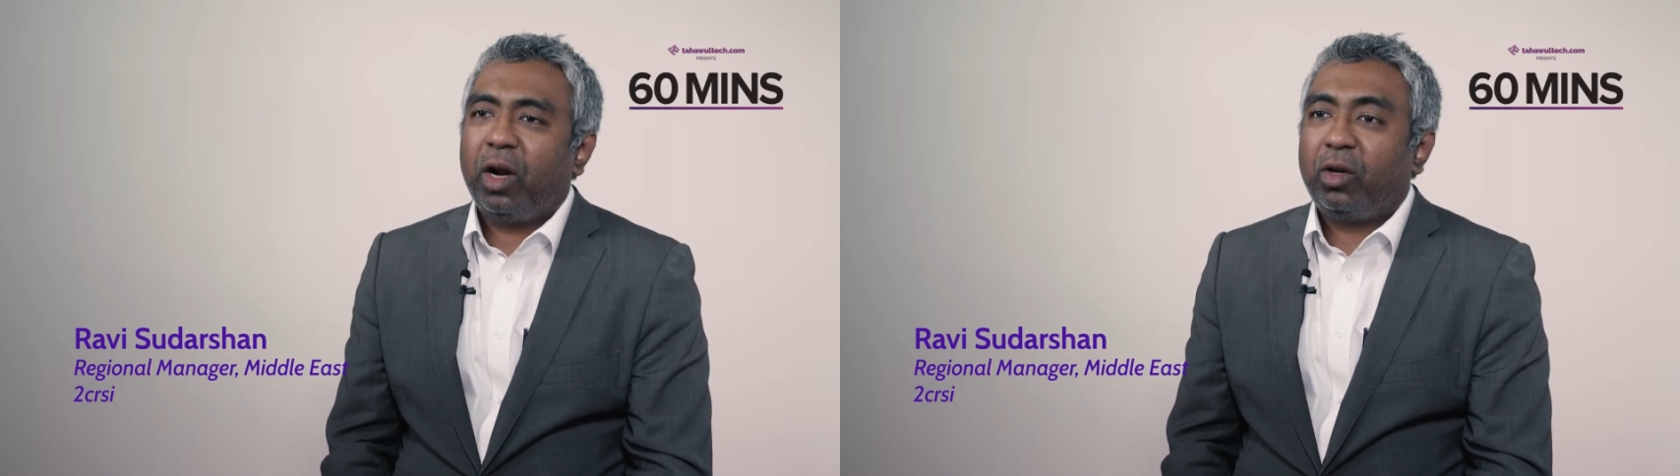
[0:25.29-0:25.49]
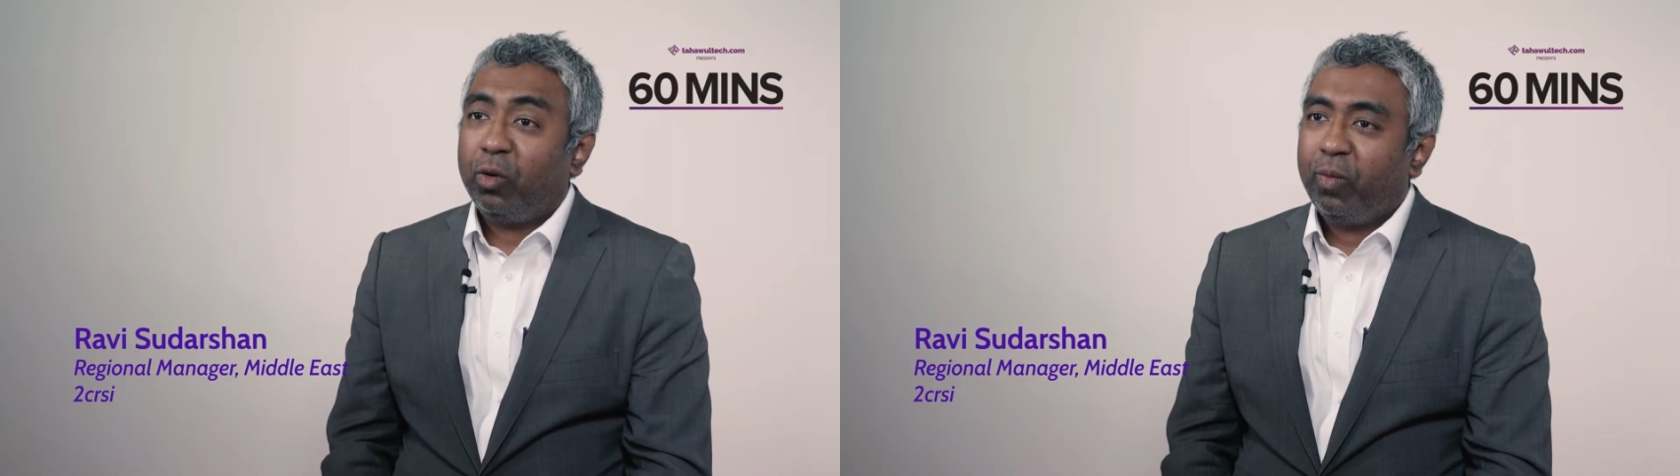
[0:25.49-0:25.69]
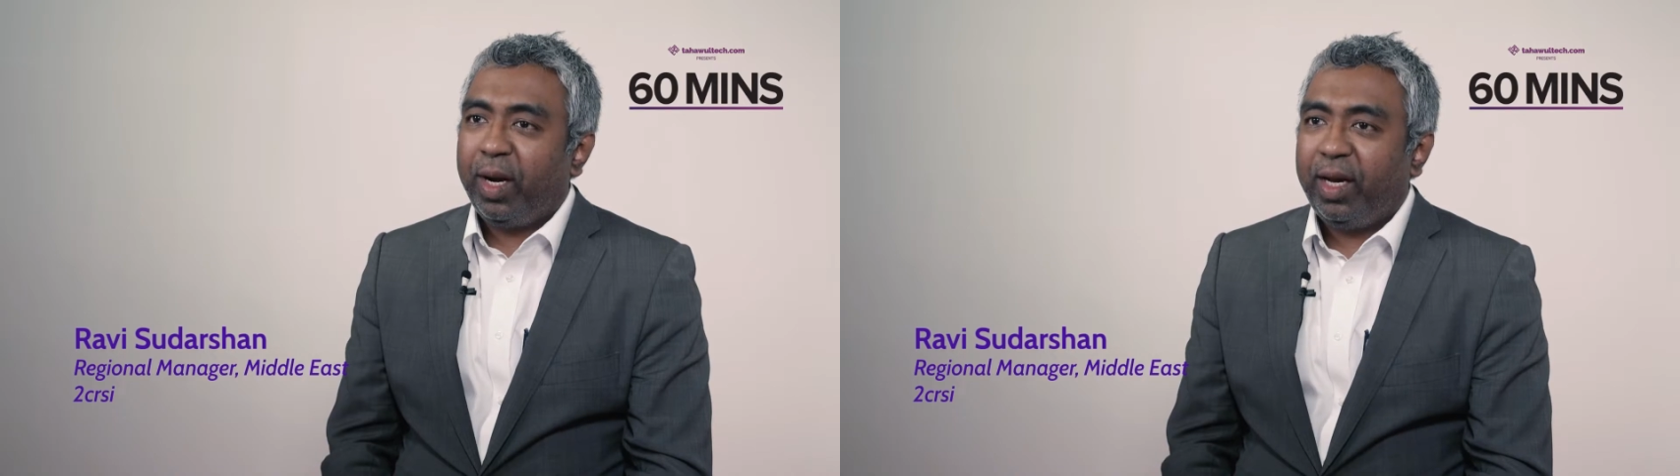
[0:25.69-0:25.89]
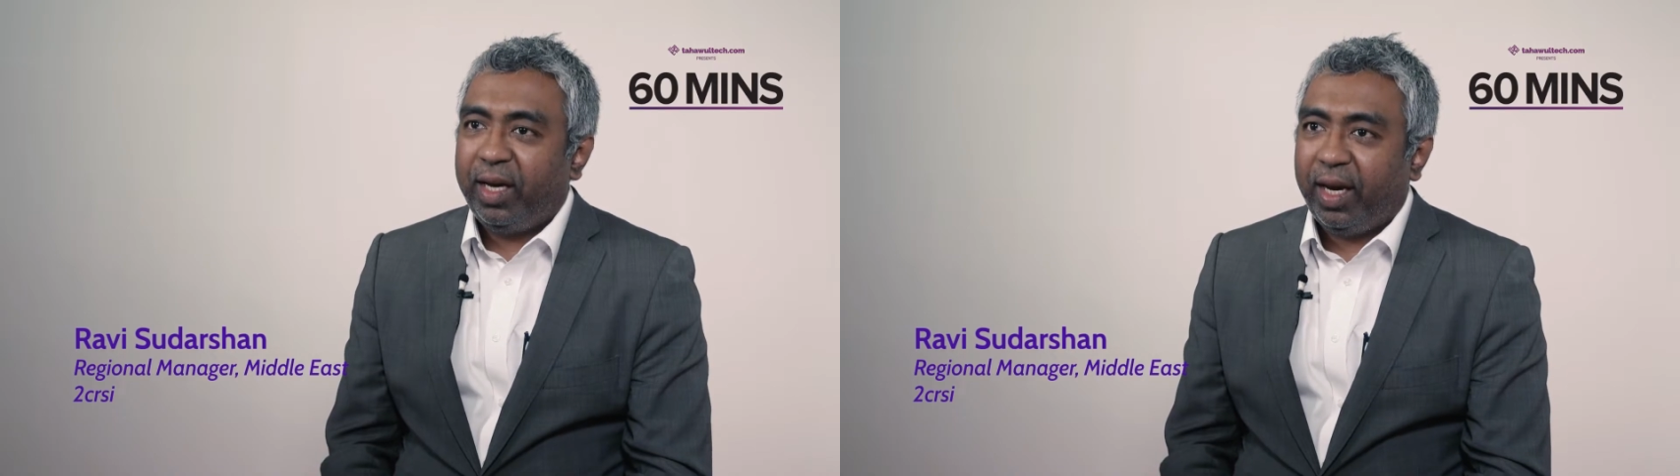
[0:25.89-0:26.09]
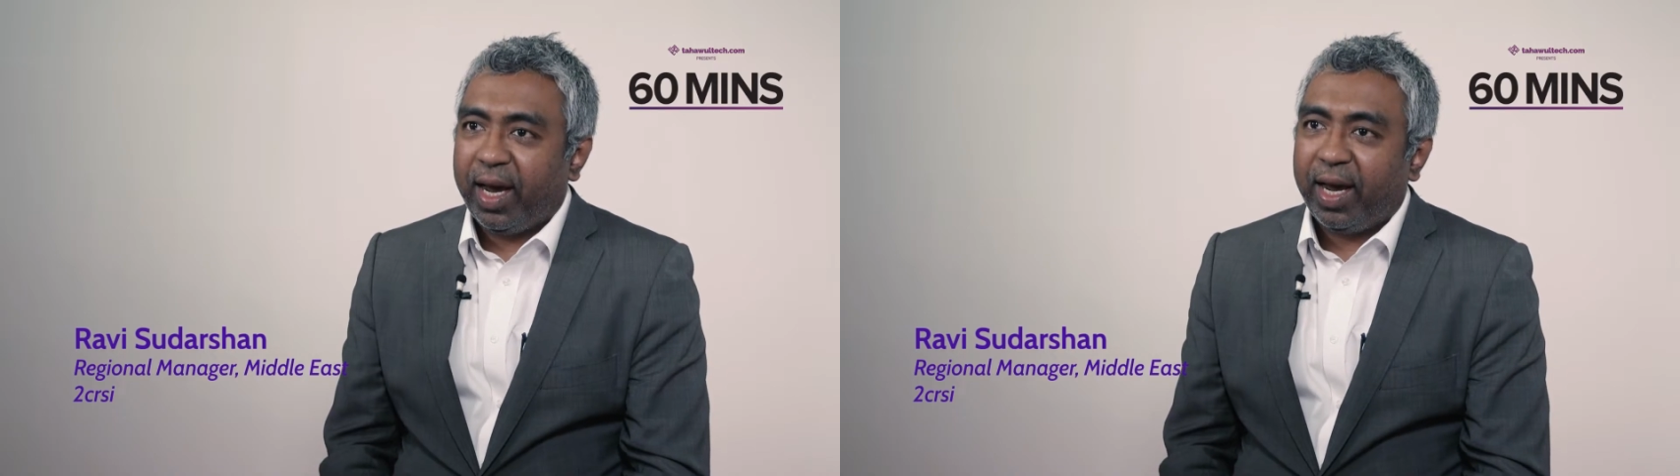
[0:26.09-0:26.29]
not too
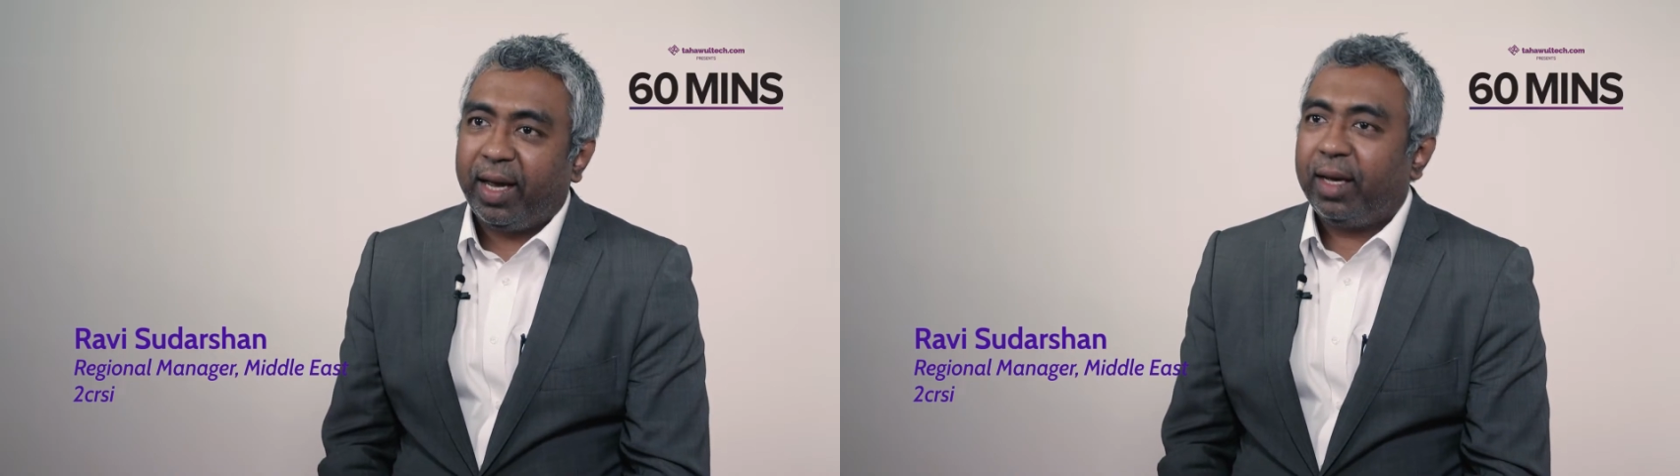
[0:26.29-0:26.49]
many